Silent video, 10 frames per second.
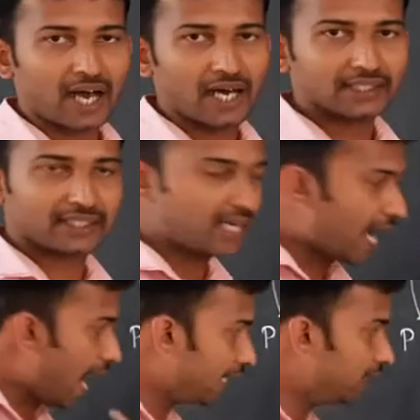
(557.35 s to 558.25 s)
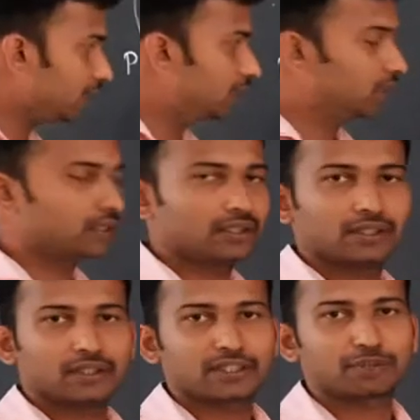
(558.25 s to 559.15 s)
arc and
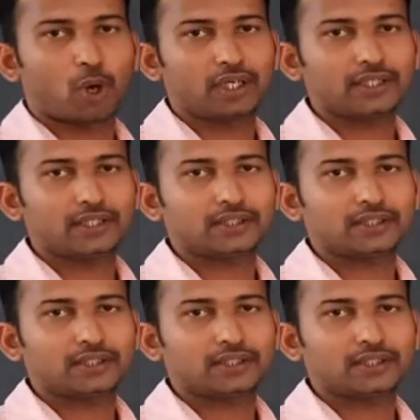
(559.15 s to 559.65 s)
smaller